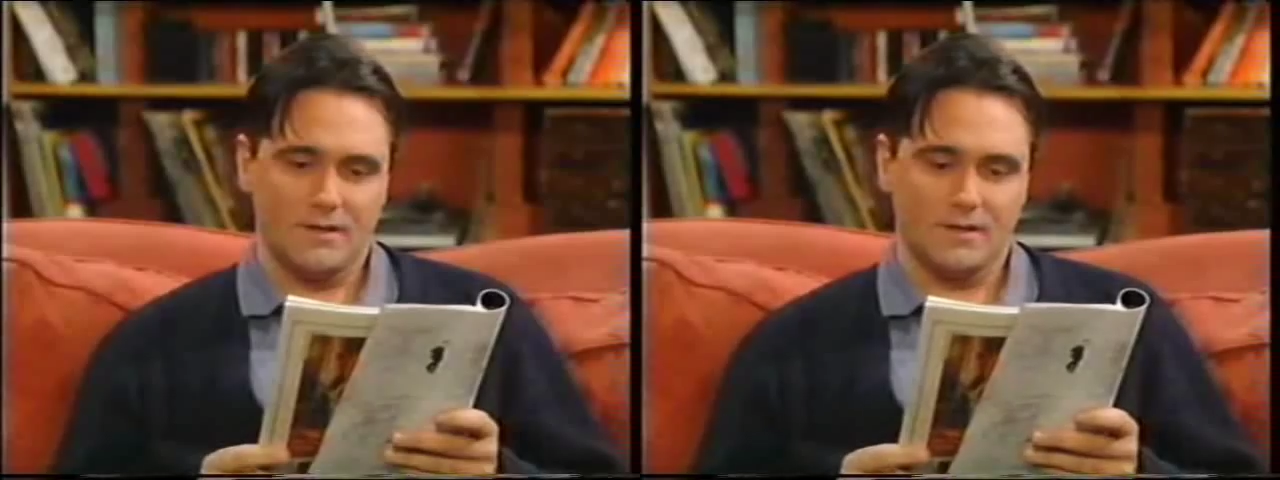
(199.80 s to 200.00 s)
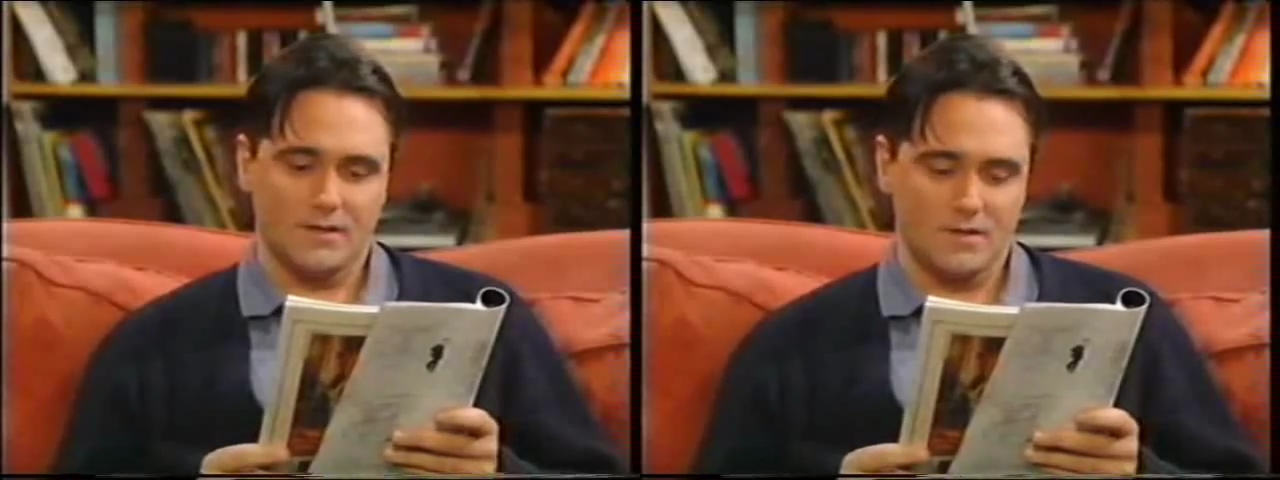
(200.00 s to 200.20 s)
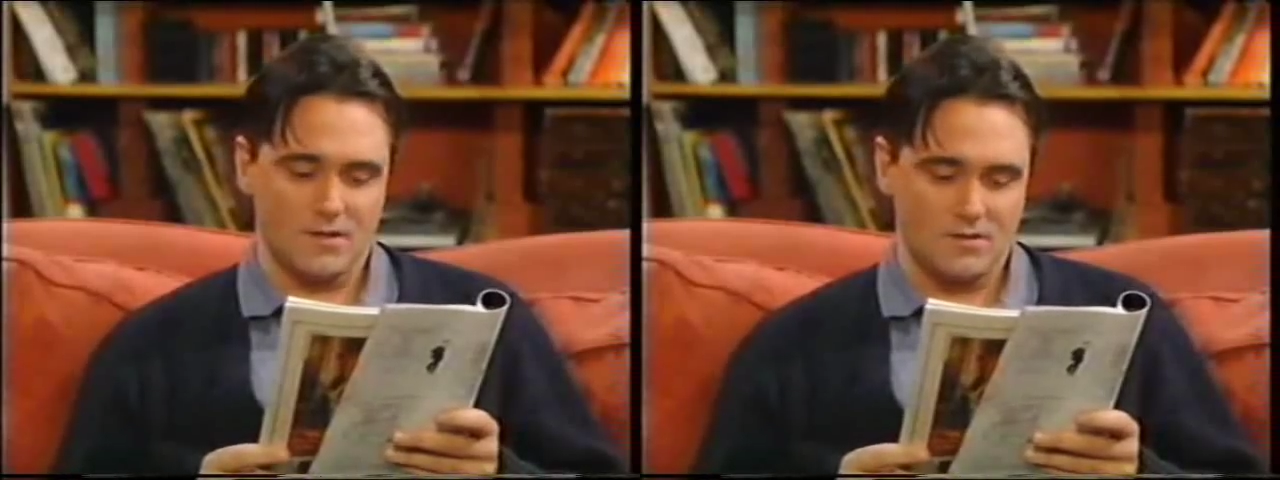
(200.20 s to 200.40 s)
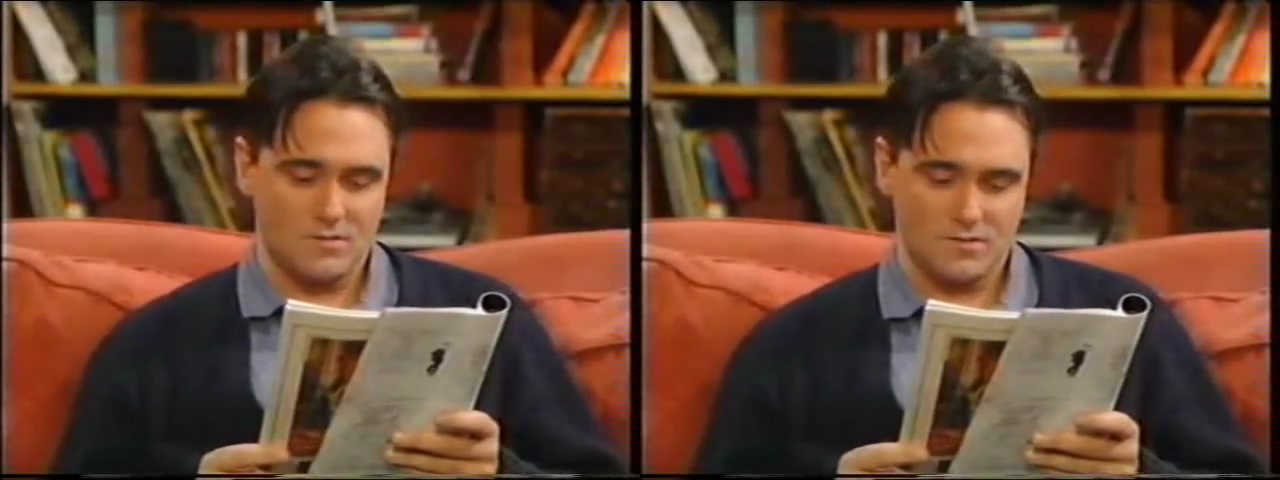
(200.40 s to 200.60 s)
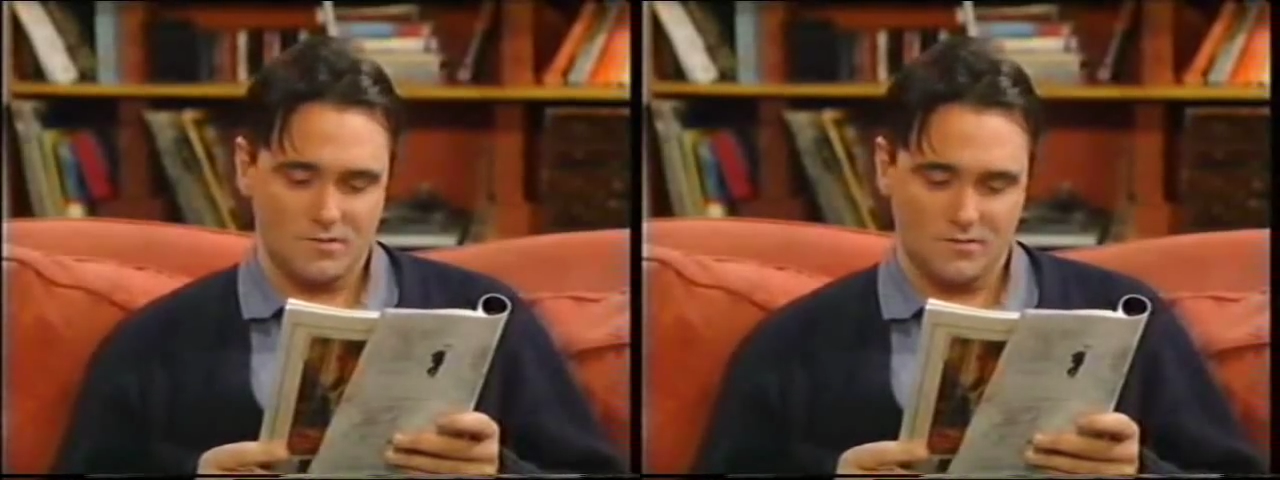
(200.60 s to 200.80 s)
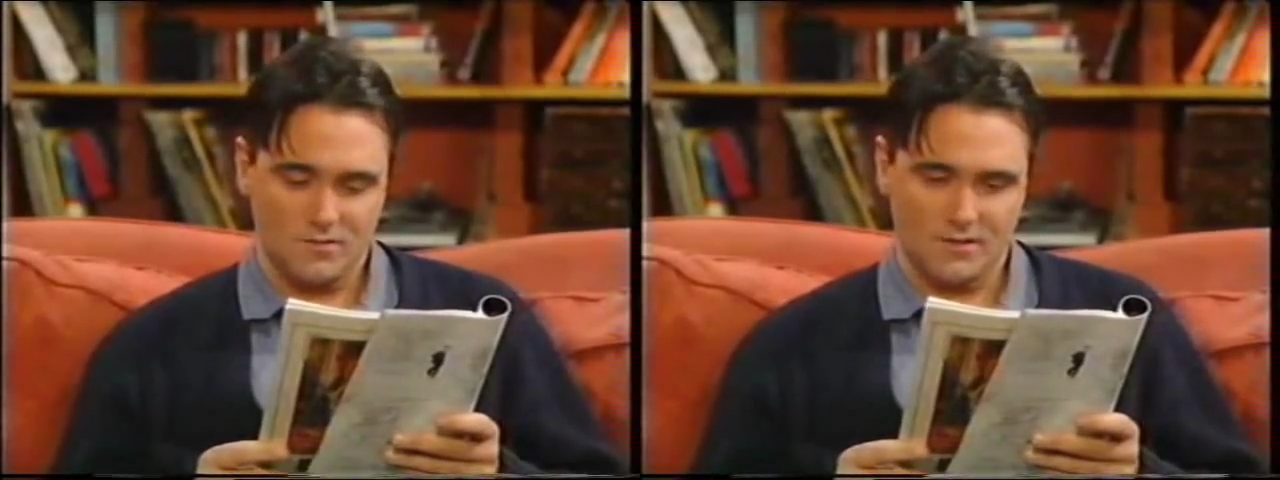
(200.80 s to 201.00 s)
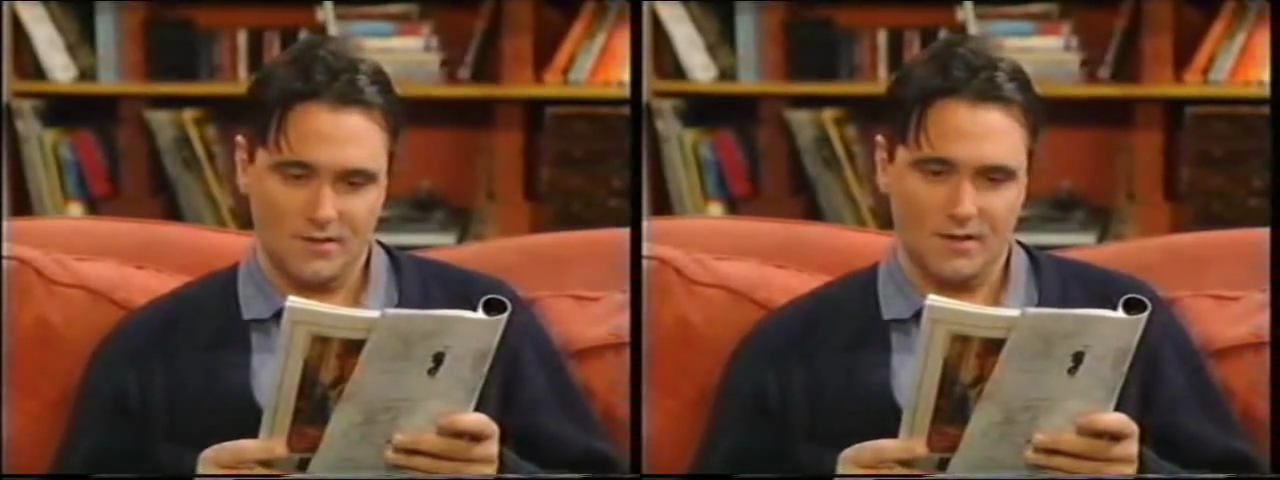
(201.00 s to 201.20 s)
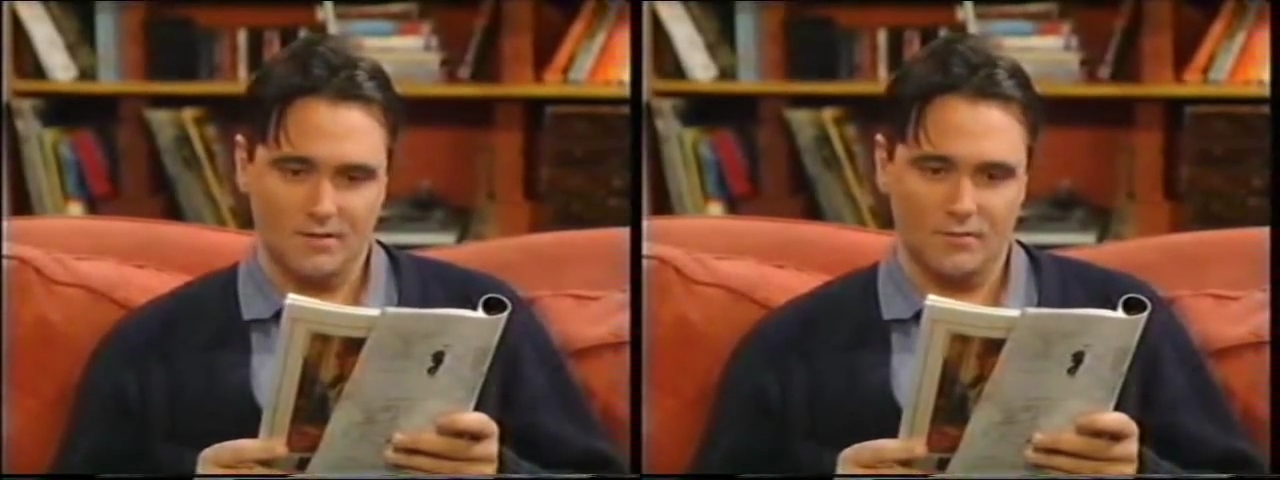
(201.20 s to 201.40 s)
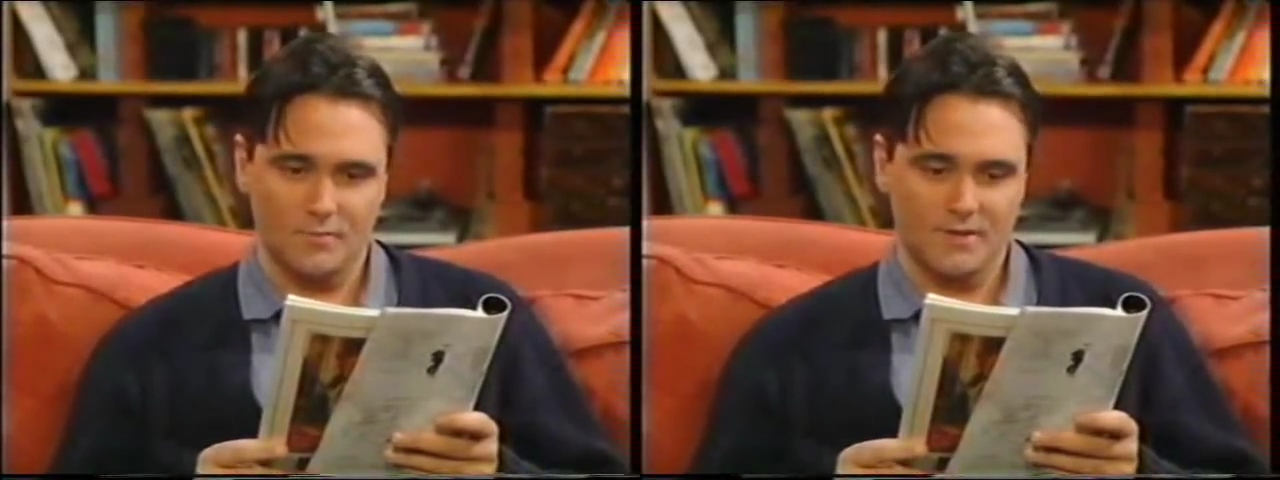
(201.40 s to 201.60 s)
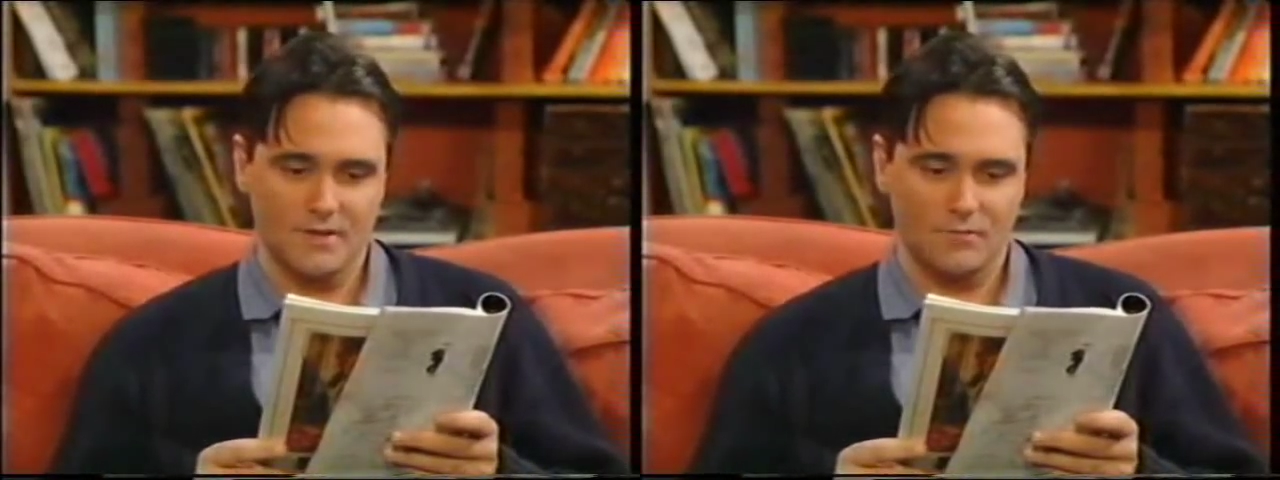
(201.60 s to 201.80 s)
That's, uh, that's a
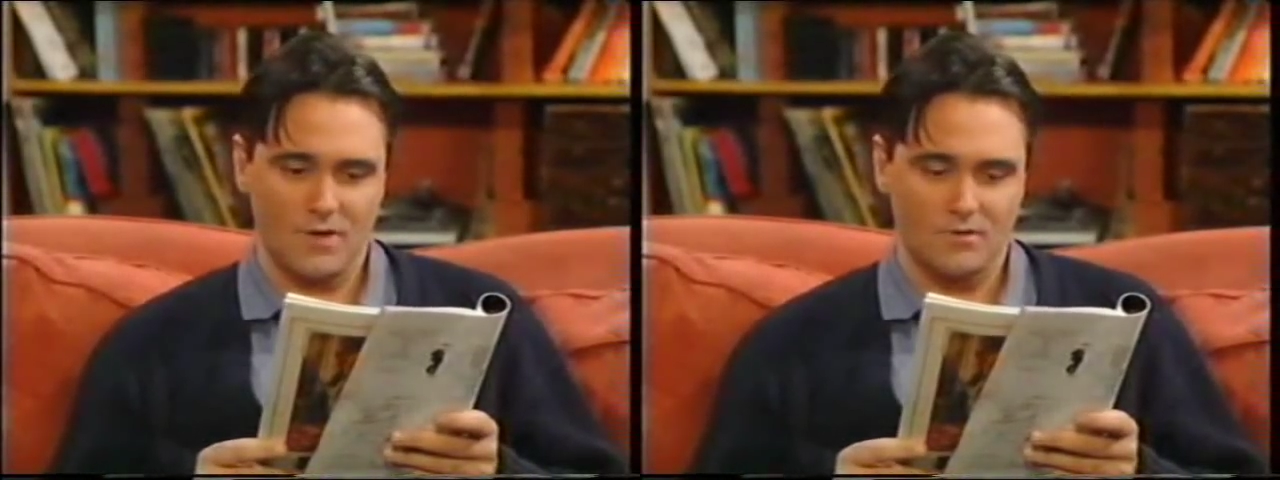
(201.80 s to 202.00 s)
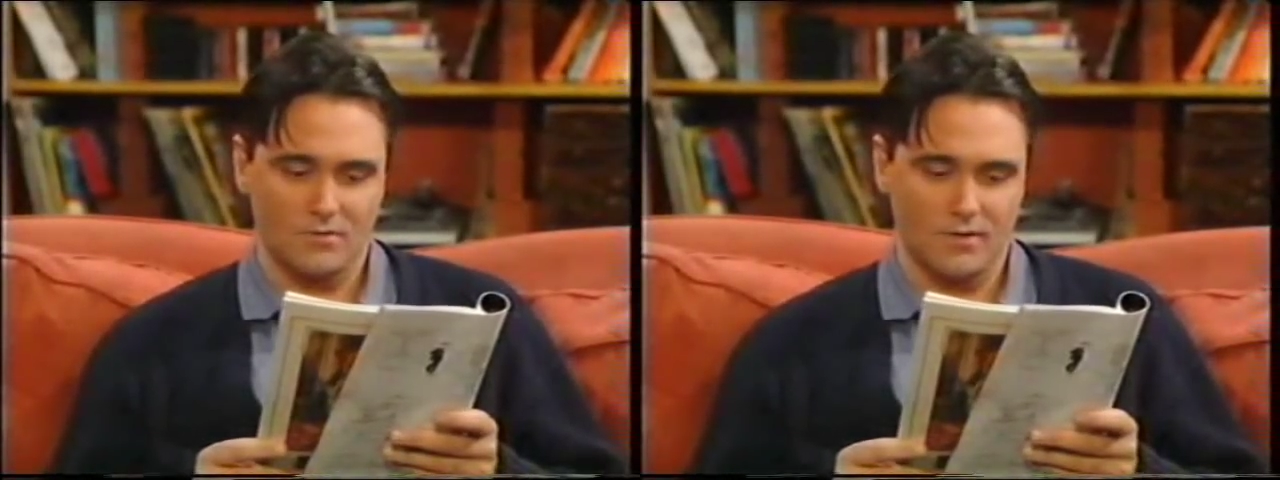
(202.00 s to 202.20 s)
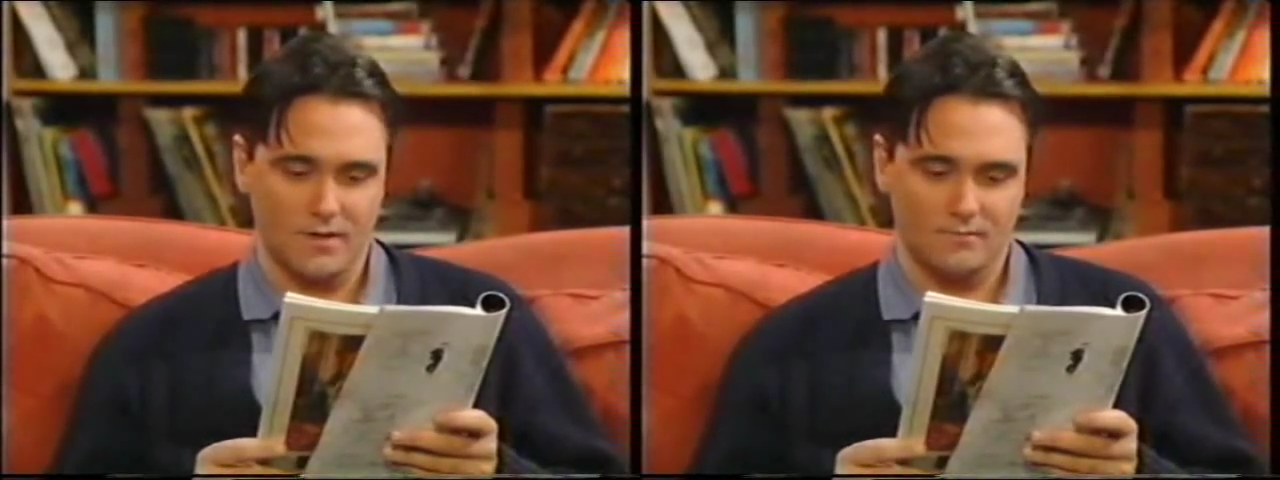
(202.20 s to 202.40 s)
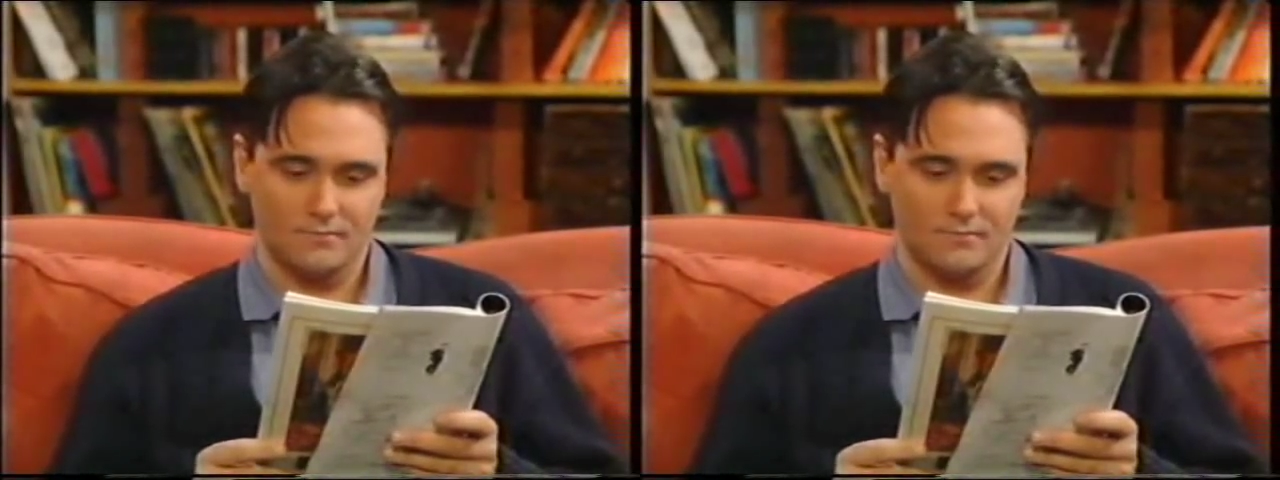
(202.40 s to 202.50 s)
100% record,